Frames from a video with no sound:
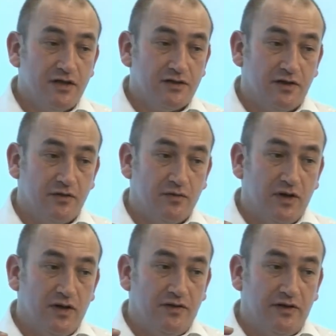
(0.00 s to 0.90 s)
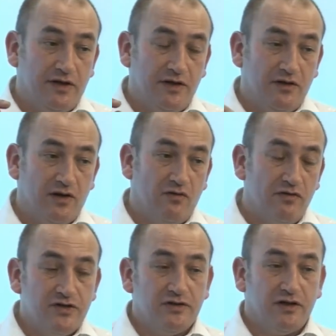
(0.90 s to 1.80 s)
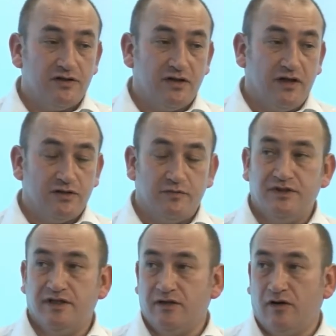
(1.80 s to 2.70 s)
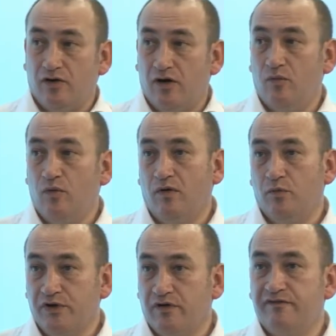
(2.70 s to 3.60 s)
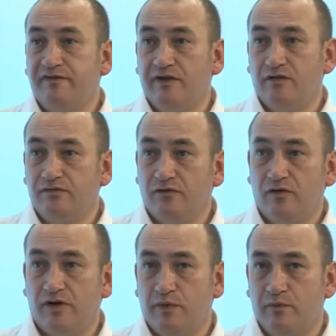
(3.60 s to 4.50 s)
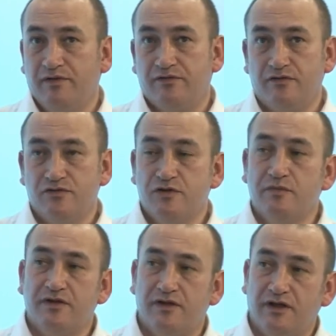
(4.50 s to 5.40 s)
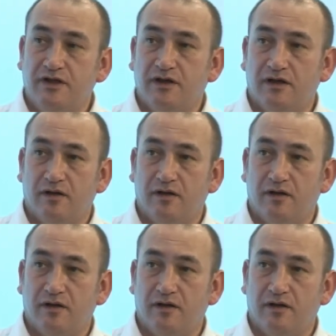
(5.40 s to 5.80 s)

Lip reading: So the original installation we did on R1, we got a feel for it, we went through some of the